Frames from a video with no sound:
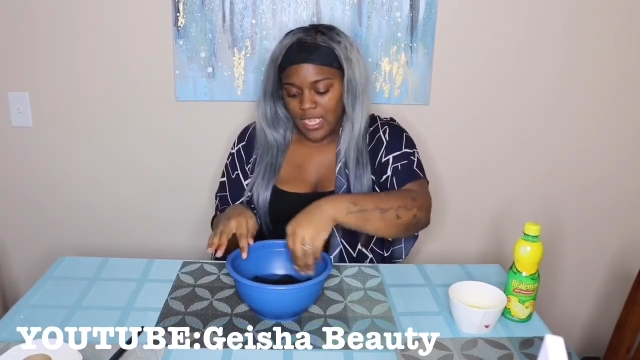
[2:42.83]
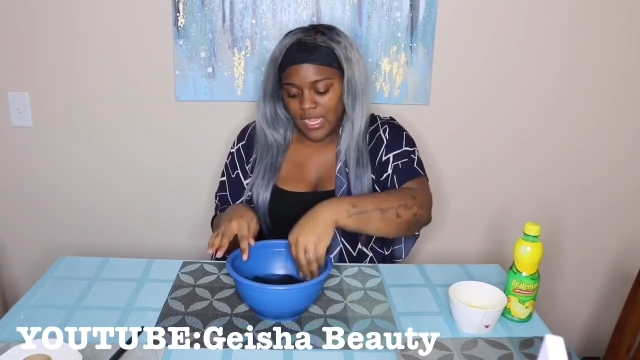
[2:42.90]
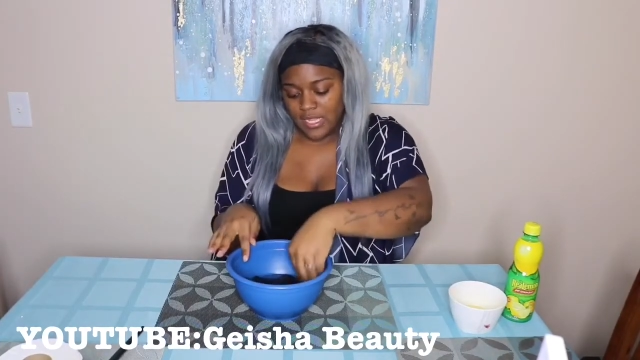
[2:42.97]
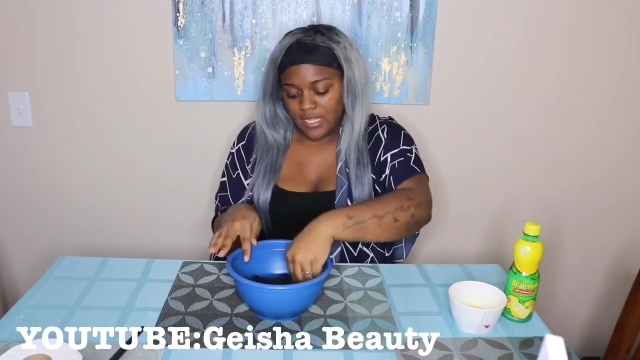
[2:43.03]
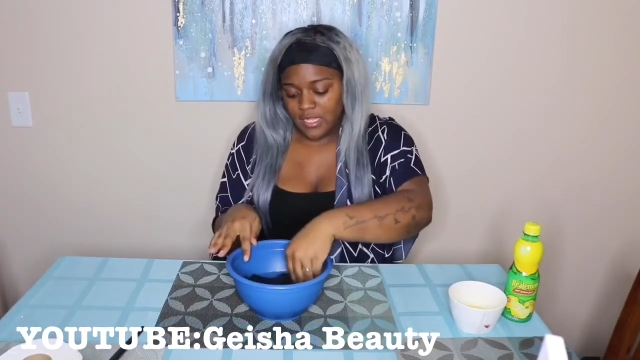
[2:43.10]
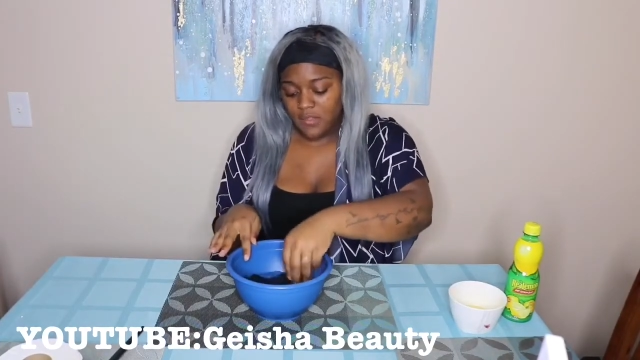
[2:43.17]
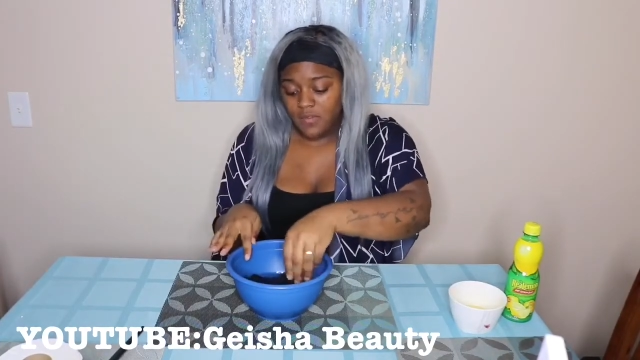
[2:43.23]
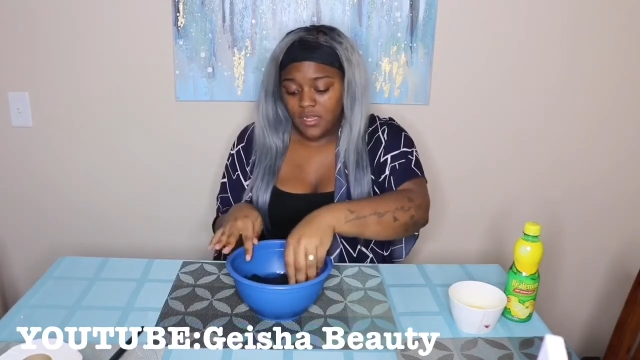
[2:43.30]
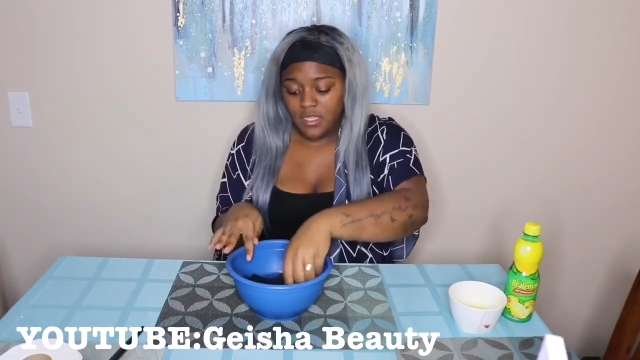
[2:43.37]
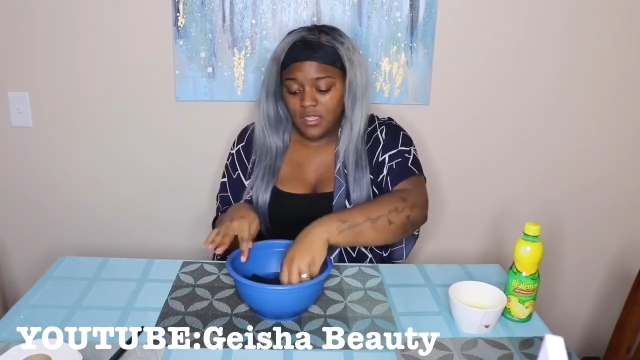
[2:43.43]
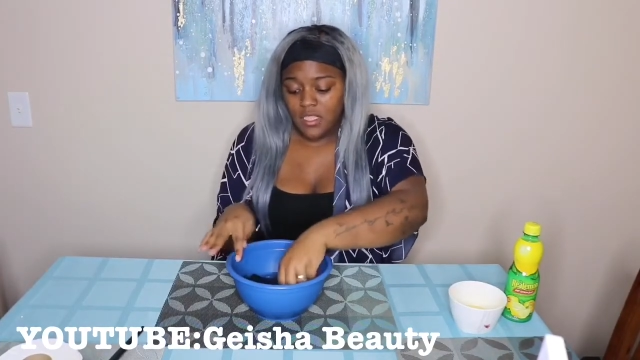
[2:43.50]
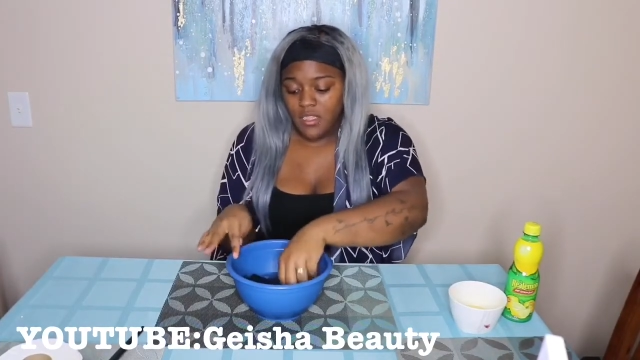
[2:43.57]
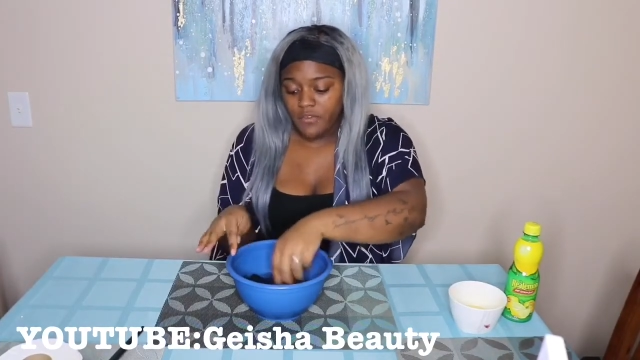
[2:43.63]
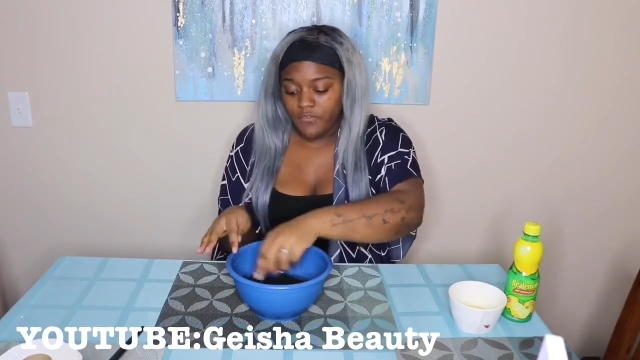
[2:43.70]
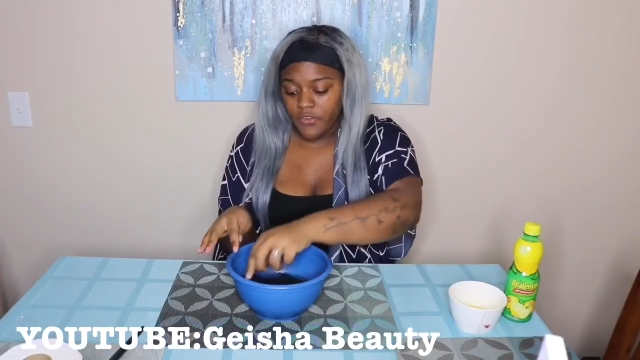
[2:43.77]
Leave it in
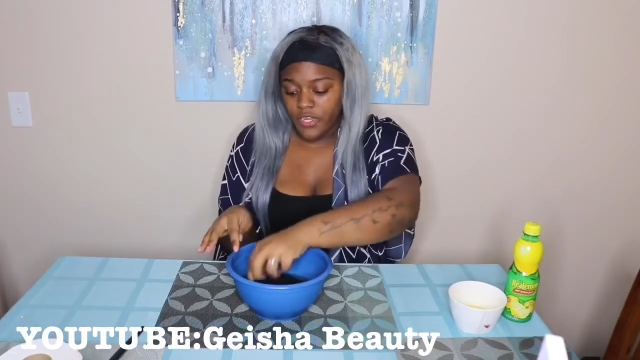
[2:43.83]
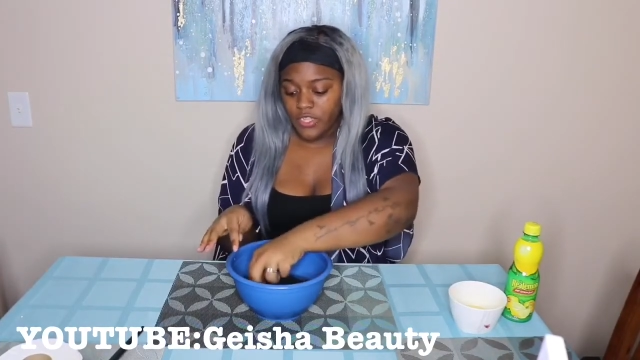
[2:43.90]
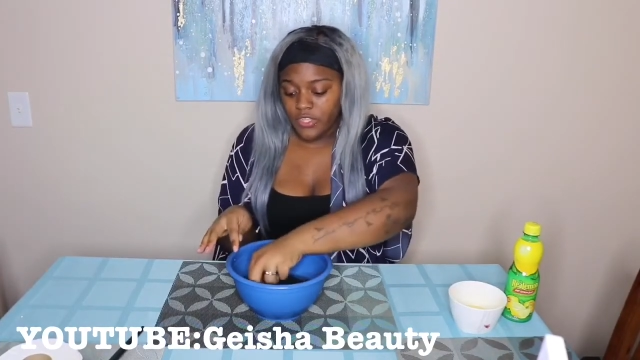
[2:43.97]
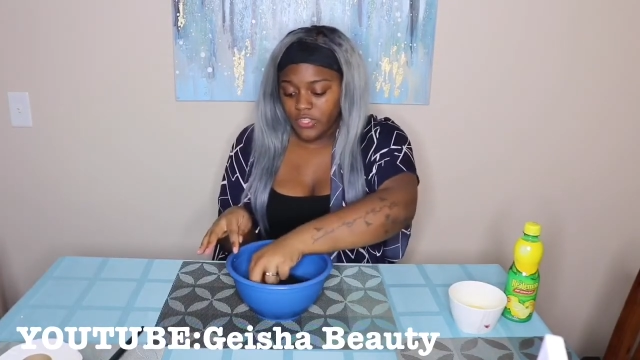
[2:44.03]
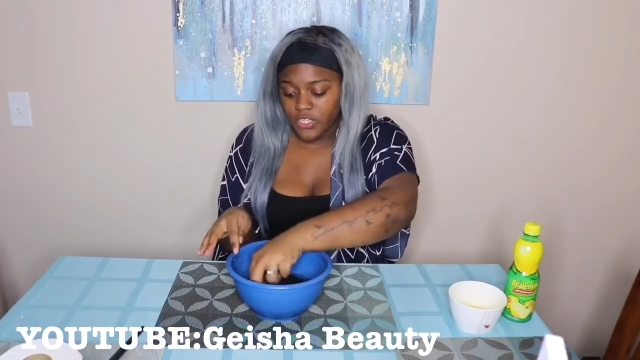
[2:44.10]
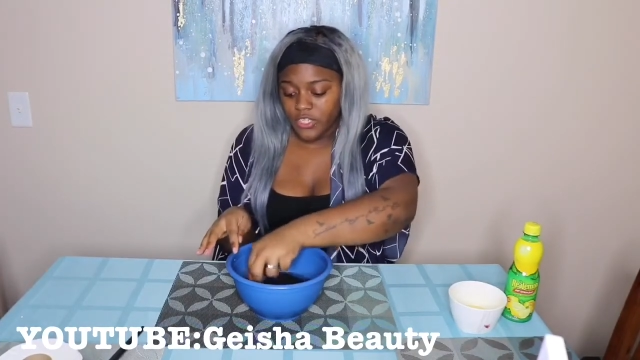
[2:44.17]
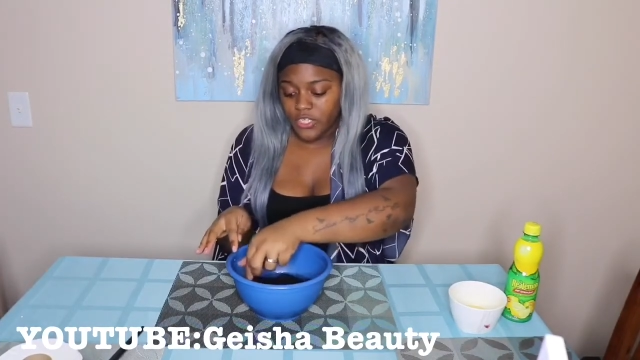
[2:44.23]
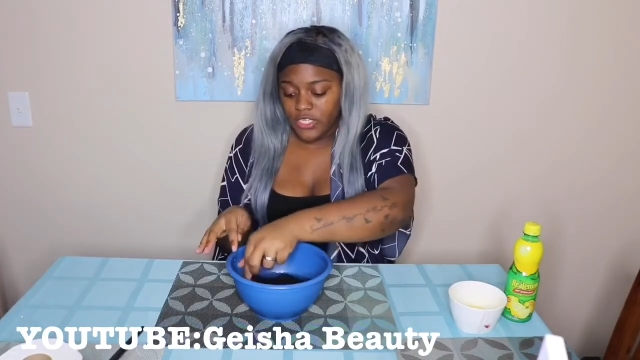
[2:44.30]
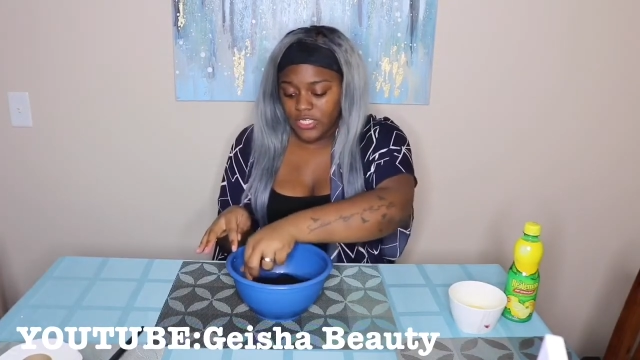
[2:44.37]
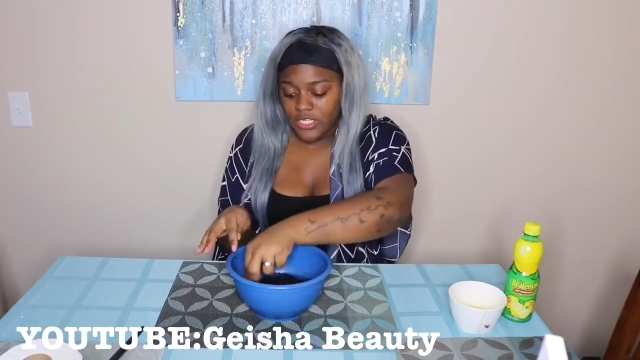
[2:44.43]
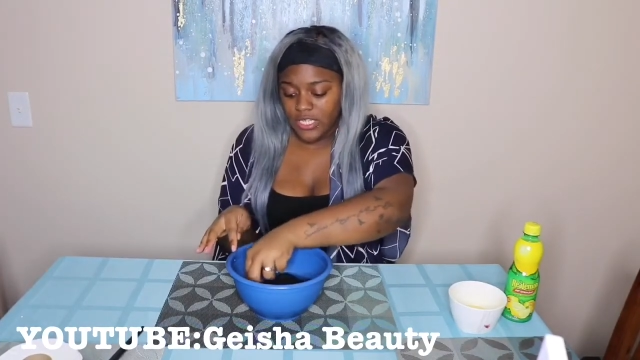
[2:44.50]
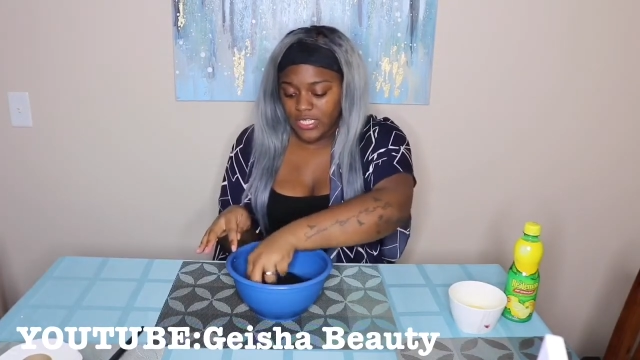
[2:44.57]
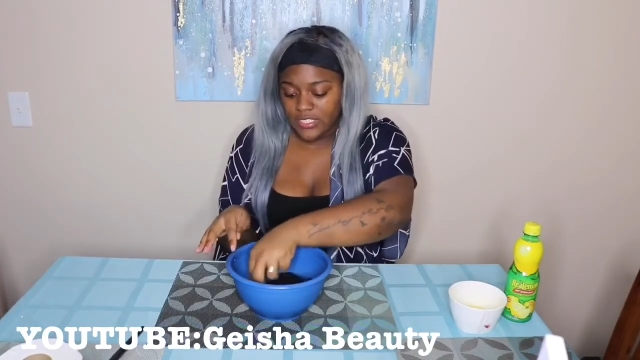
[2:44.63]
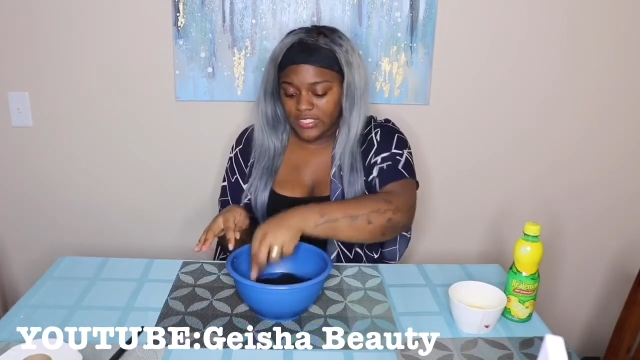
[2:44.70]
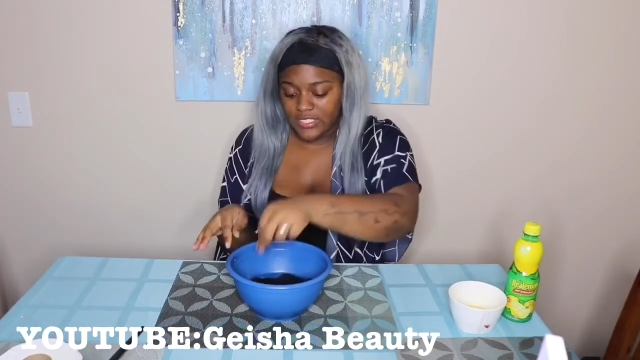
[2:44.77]
there for
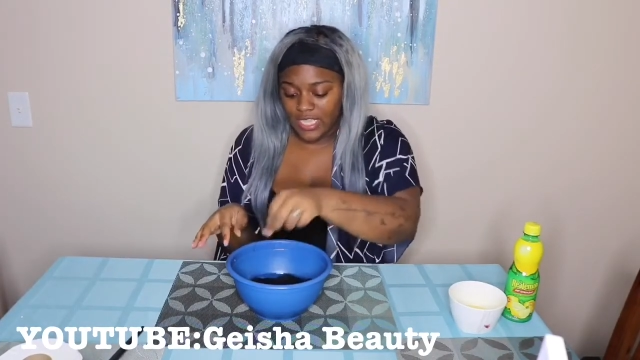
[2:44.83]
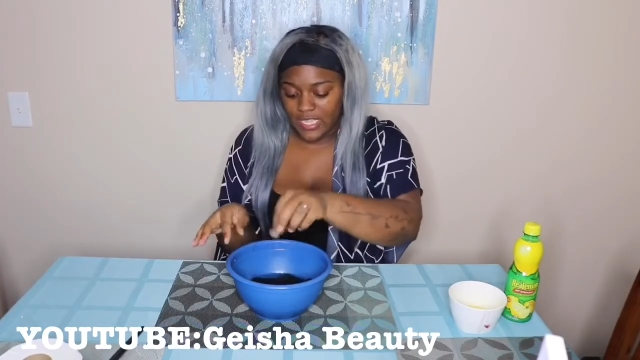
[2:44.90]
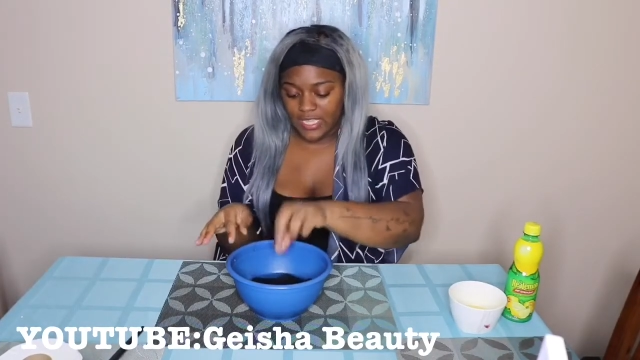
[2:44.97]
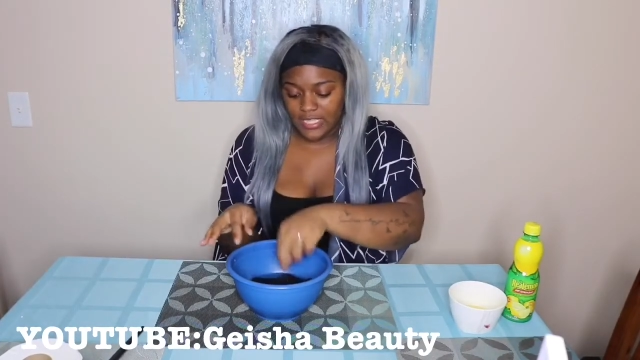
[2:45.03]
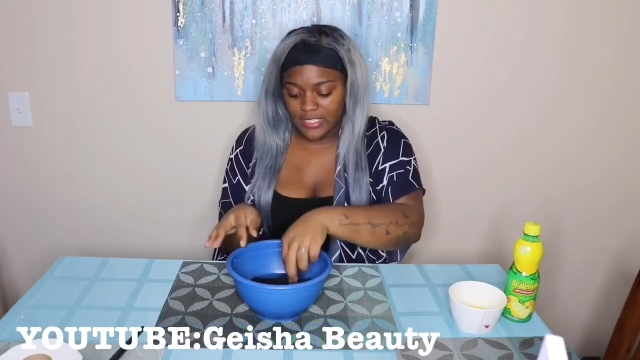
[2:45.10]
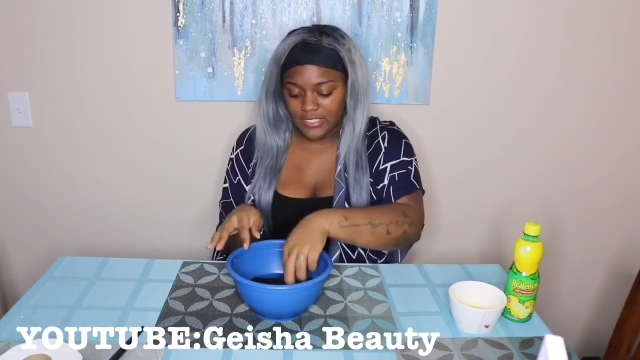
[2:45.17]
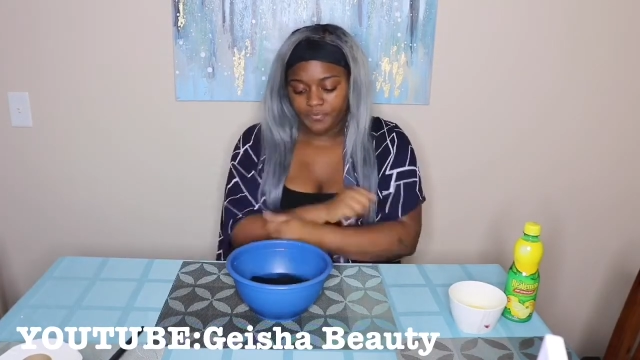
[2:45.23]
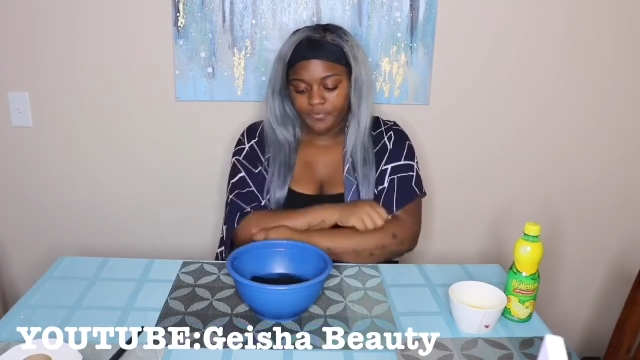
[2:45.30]
30 seconds.